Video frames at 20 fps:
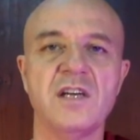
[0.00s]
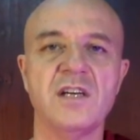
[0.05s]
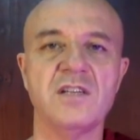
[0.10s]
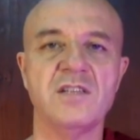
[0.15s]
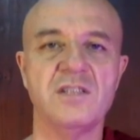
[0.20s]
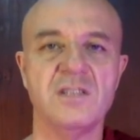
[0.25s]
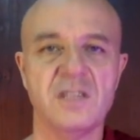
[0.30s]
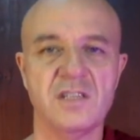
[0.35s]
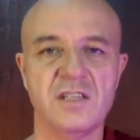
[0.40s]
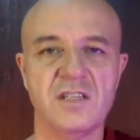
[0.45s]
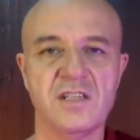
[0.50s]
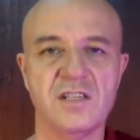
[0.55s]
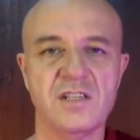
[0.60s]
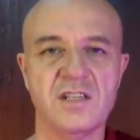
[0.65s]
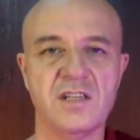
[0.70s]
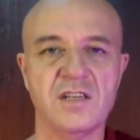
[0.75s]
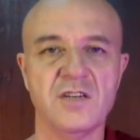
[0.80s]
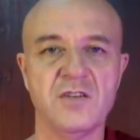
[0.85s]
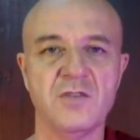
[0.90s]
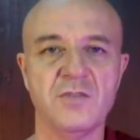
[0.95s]
and
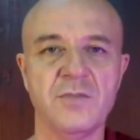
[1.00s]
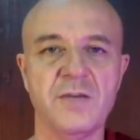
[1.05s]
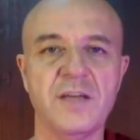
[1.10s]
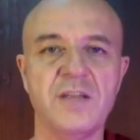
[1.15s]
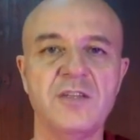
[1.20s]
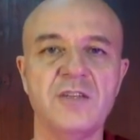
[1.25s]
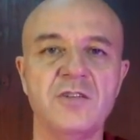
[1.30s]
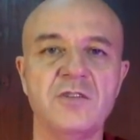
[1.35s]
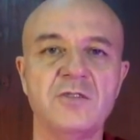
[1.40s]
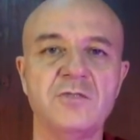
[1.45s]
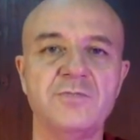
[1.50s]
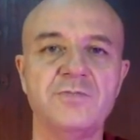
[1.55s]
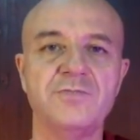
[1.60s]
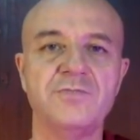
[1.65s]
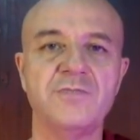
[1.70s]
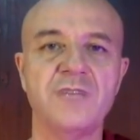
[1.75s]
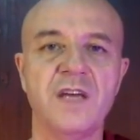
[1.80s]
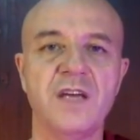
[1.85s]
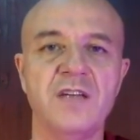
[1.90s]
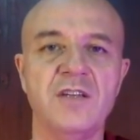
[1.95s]
Statistical Manual,
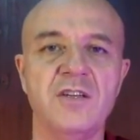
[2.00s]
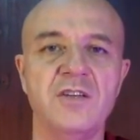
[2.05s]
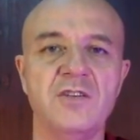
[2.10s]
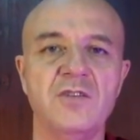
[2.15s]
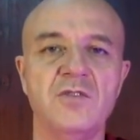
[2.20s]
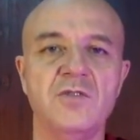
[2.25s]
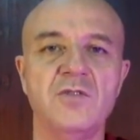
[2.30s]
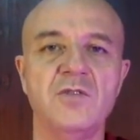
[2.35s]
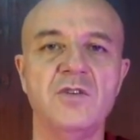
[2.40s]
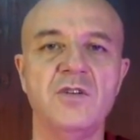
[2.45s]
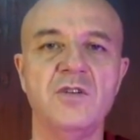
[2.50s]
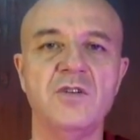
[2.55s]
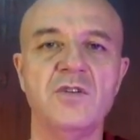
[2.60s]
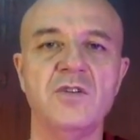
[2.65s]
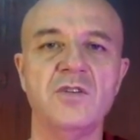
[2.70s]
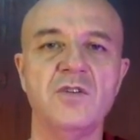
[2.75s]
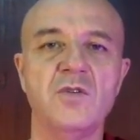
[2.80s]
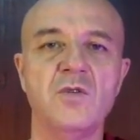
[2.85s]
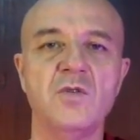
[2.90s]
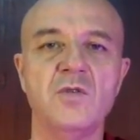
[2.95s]
and you look
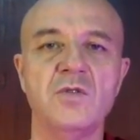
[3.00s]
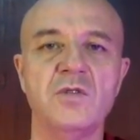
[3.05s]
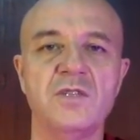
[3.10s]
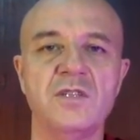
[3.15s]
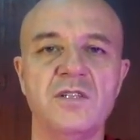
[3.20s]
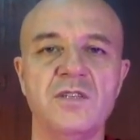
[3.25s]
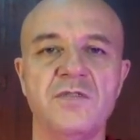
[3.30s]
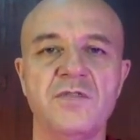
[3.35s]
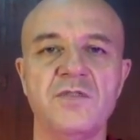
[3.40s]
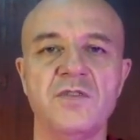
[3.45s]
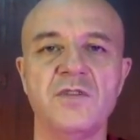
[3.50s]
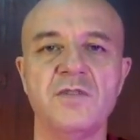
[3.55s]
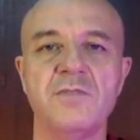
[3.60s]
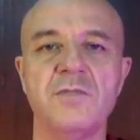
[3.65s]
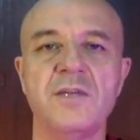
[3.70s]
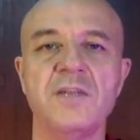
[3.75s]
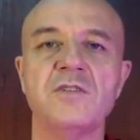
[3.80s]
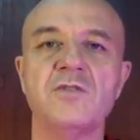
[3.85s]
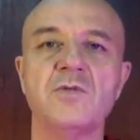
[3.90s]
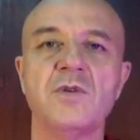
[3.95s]
at all the different
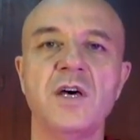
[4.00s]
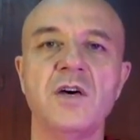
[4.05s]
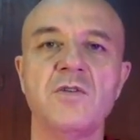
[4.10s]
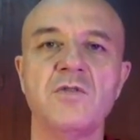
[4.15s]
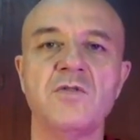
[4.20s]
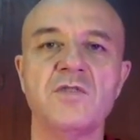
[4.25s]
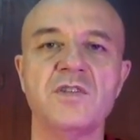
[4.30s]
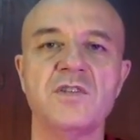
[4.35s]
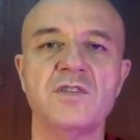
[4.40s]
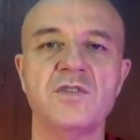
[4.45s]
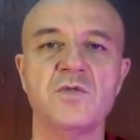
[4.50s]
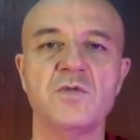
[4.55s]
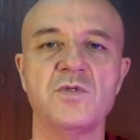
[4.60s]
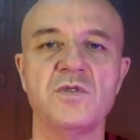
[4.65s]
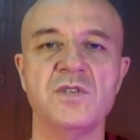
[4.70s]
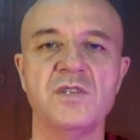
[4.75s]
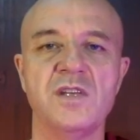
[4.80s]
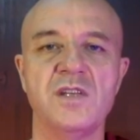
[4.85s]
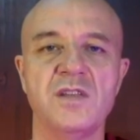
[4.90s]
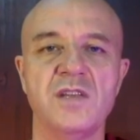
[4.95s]
mental health
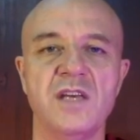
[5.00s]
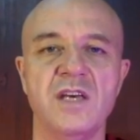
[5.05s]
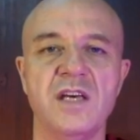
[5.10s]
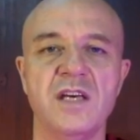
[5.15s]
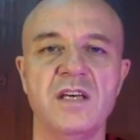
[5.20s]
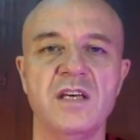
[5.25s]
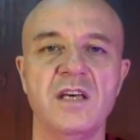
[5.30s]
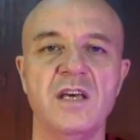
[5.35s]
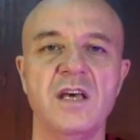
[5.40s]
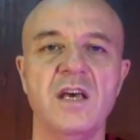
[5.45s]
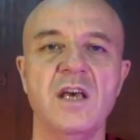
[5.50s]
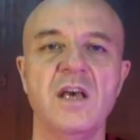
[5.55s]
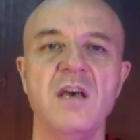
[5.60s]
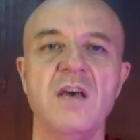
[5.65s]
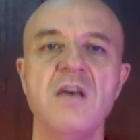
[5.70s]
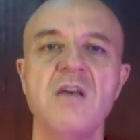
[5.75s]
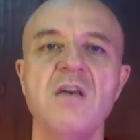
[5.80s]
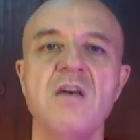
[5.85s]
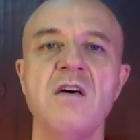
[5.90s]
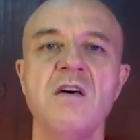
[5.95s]
disorders in there,
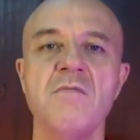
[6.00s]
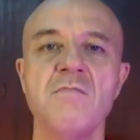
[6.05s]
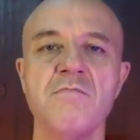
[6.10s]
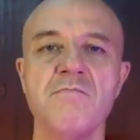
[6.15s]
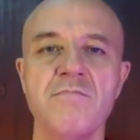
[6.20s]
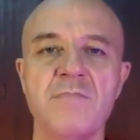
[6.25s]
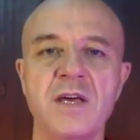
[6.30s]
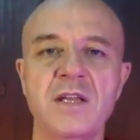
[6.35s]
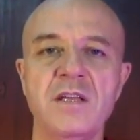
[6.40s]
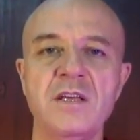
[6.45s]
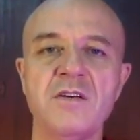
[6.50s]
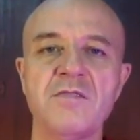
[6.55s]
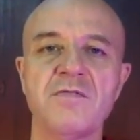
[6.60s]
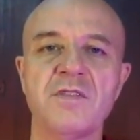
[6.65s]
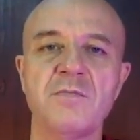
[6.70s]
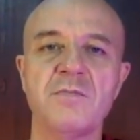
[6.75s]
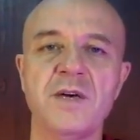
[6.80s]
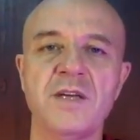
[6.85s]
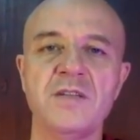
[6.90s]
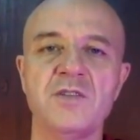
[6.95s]
many of
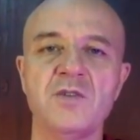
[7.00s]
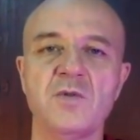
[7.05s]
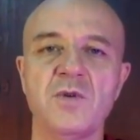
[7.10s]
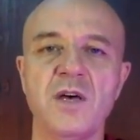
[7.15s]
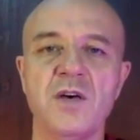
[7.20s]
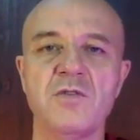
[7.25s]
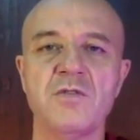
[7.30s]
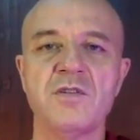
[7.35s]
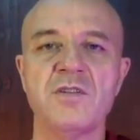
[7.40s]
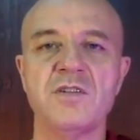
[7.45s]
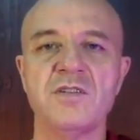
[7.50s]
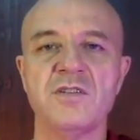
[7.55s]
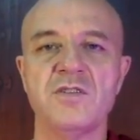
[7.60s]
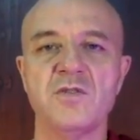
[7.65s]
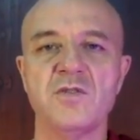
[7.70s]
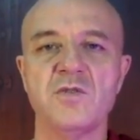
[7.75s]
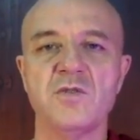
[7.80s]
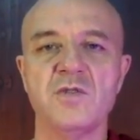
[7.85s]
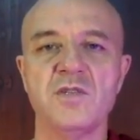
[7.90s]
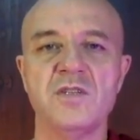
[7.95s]
the mental health
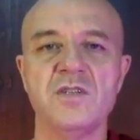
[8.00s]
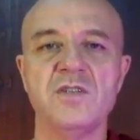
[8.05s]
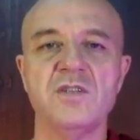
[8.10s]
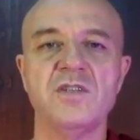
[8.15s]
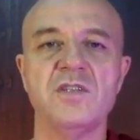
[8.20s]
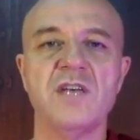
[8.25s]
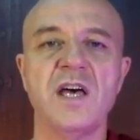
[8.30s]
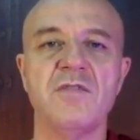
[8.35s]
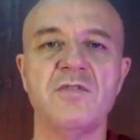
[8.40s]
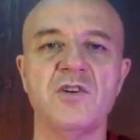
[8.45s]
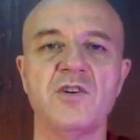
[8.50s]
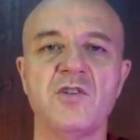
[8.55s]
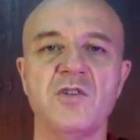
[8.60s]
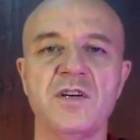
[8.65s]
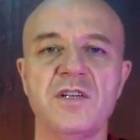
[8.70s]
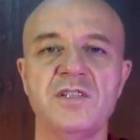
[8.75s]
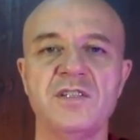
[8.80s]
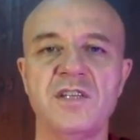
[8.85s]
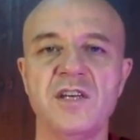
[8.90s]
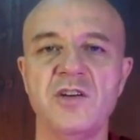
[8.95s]
disorders have a
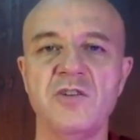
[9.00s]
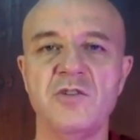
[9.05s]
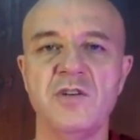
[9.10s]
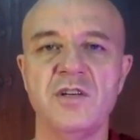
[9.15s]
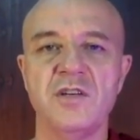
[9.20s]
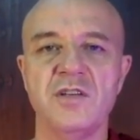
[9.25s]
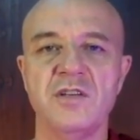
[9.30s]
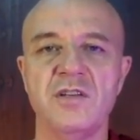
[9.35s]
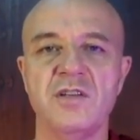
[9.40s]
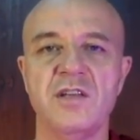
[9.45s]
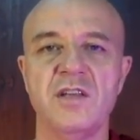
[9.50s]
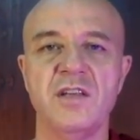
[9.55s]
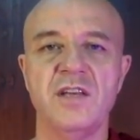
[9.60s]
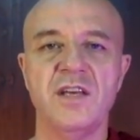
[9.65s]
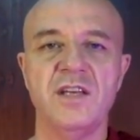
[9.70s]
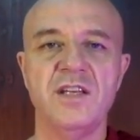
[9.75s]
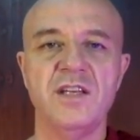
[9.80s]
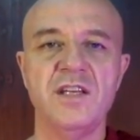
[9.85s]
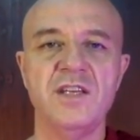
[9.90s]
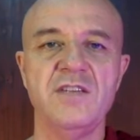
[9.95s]
criterion that
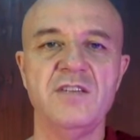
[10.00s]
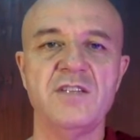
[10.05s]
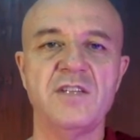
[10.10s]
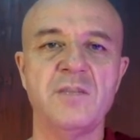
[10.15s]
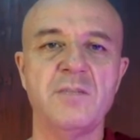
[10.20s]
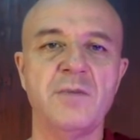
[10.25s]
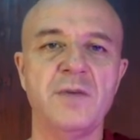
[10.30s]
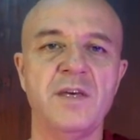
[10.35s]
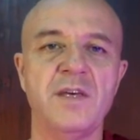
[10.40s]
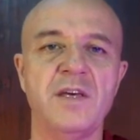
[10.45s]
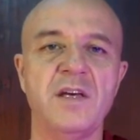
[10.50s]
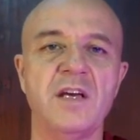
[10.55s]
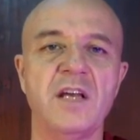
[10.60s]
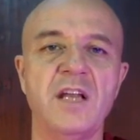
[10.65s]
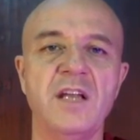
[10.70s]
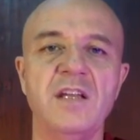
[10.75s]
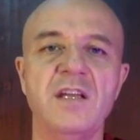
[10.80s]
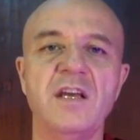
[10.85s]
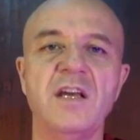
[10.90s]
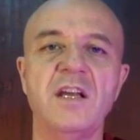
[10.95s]
there needs to be a
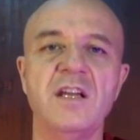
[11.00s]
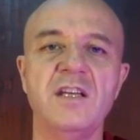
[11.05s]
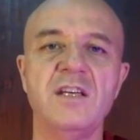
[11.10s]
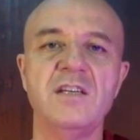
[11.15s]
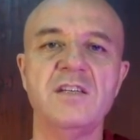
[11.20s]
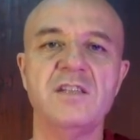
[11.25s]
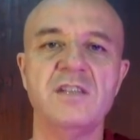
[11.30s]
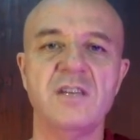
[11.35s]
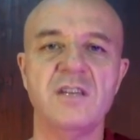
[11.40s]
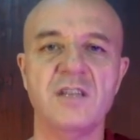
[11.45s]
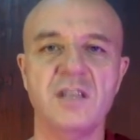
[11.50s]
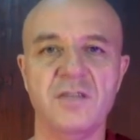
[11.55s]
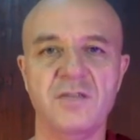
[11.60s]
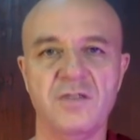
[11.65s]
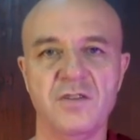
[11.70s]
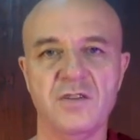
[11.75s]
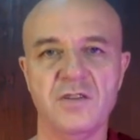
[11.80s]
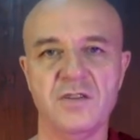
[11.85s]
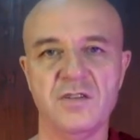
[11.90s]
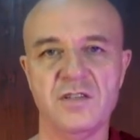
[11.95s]
clinically
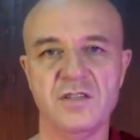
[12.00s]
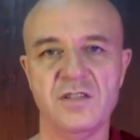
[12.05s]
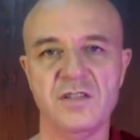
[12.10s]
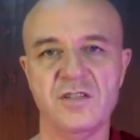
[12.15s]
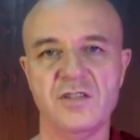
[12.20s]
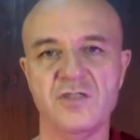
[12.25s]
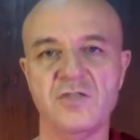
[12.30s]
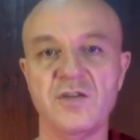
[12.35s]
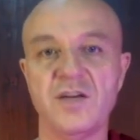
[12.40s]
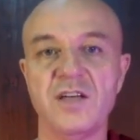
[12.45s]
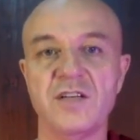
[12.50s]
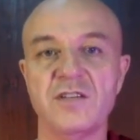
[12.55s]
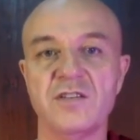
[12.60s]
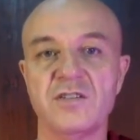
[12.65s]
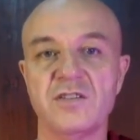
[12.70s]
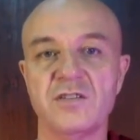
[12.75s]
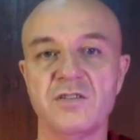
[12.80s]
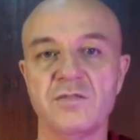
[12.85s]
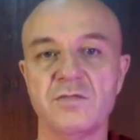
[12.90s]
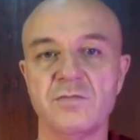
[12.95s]
significant
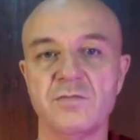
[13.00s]
distress